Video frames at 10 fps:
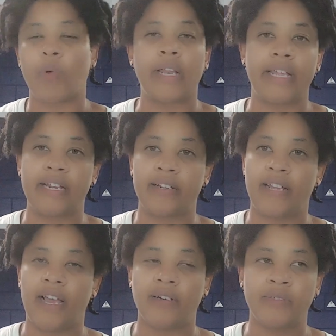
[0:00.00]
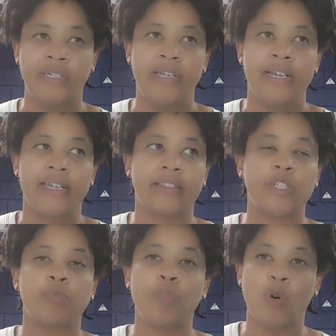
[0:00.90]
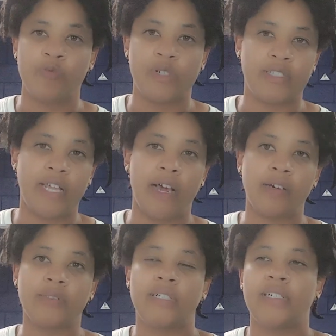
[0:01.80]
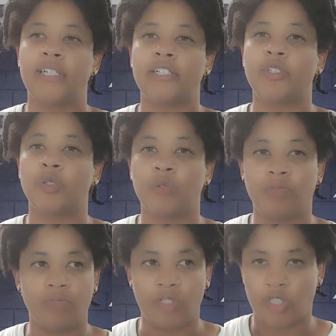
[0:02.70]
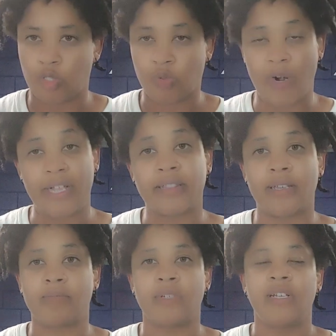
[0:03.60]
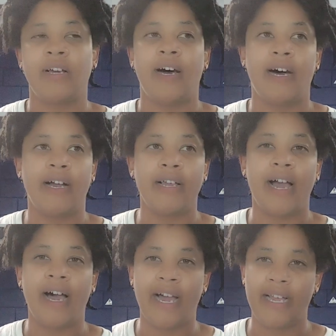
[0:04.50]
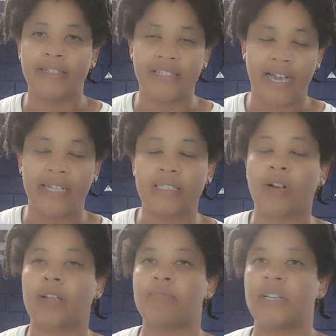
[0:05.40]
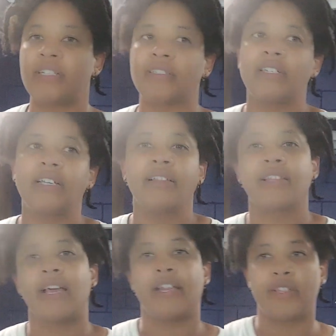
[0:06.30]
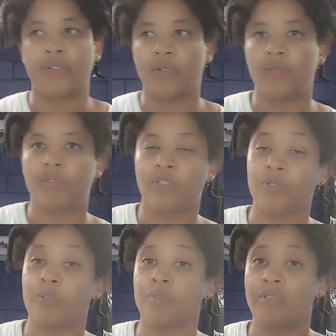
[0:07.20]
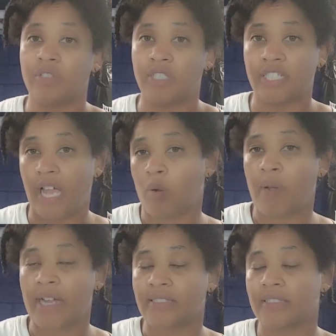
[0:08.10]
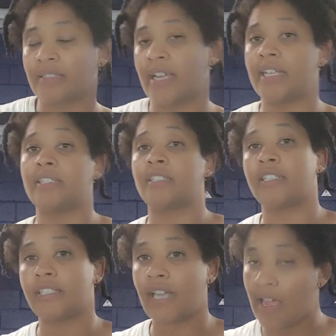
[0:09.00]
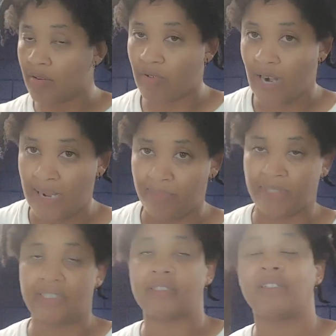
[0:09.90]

to get it down, get these movements down, is to train them. I highly, highly recommend that you do shadow boxing and shadow grappling,